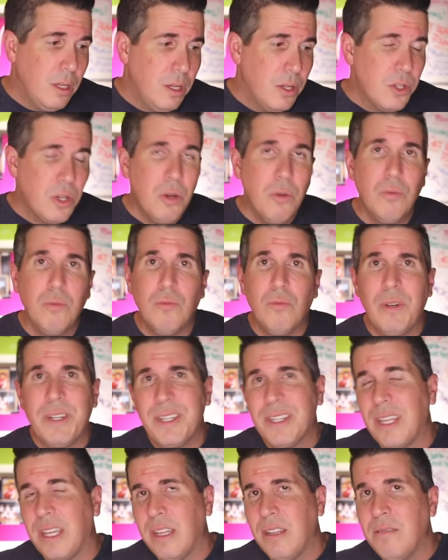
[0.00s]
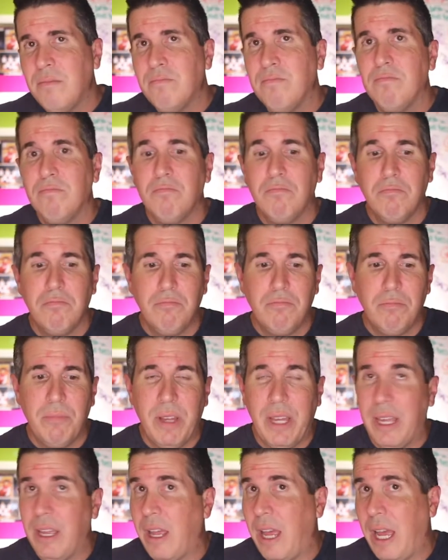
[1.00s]
So once again,
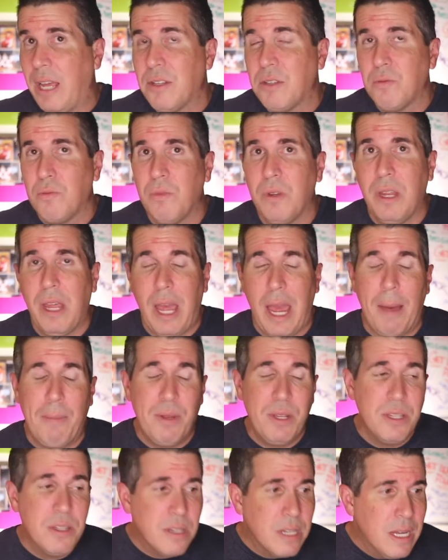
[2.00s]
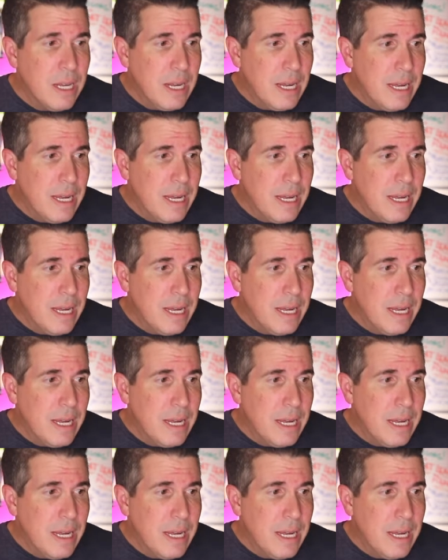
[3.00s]
as happens,